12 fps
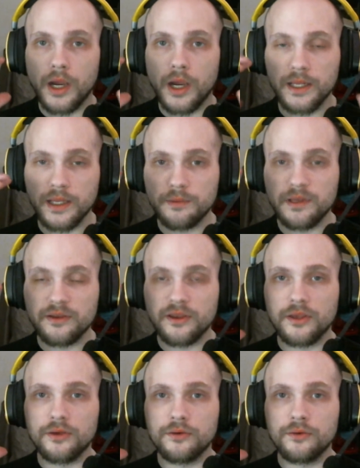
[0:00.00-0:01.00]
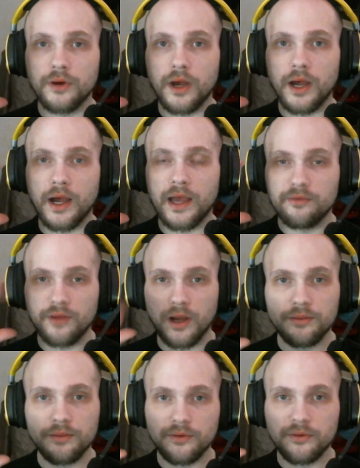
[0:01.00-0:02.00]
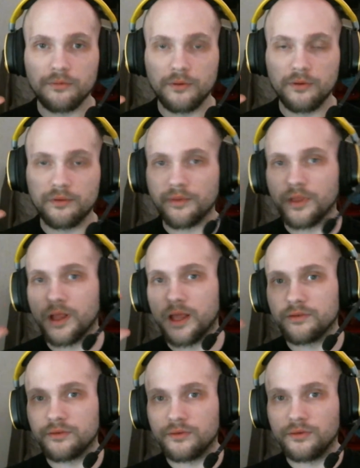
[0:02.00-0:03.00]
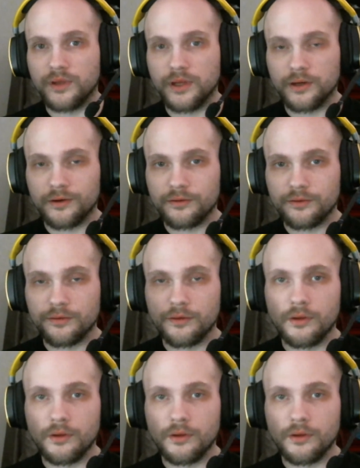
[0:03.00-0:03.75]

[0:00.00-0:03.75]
And let me tell you, I have gone through this move over the last 2 years,